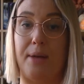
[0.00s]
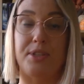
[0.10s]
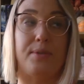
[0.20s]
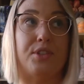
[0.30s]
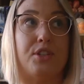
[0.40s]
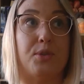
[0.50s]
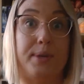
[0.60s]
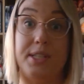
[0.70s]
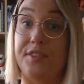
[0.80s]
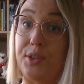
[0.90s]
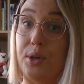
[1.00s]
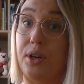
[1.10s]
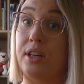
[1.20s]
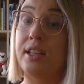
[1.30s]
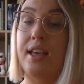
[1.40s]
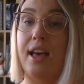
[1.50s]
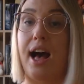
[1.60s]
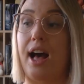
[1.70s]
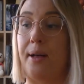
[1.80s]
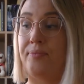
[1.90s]
So it's got 24,
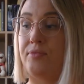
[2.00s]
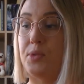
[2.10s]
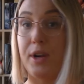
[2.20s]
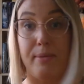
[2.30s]
20